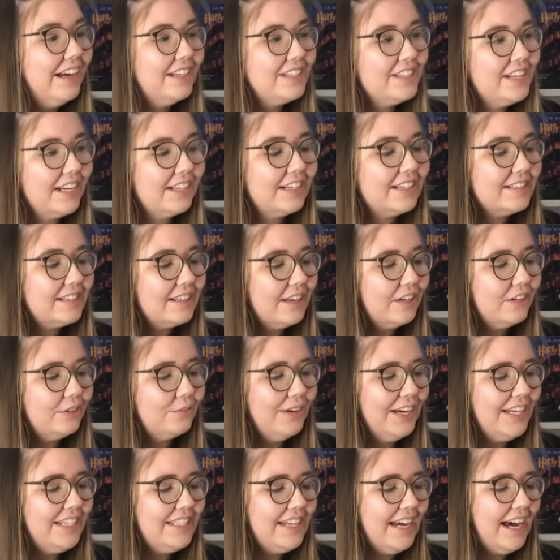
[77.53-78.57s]
Turtles All the
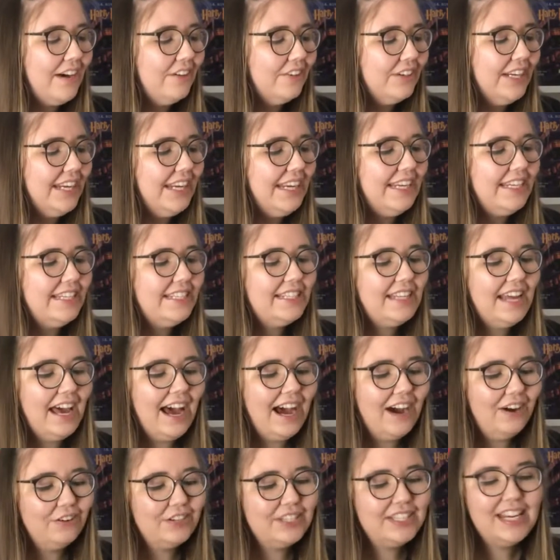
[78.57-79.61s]
Way Down is
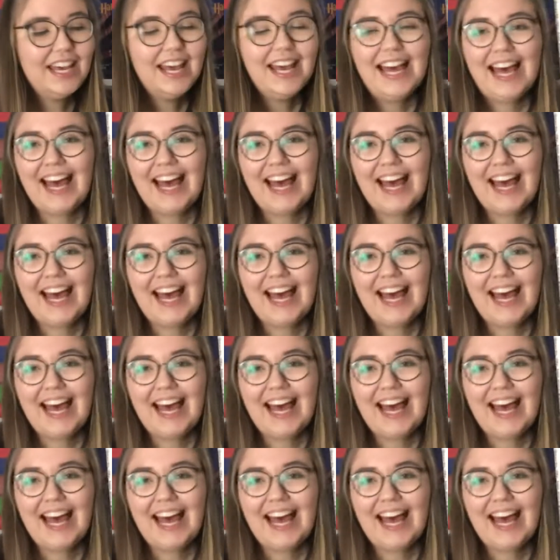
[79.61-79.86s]
out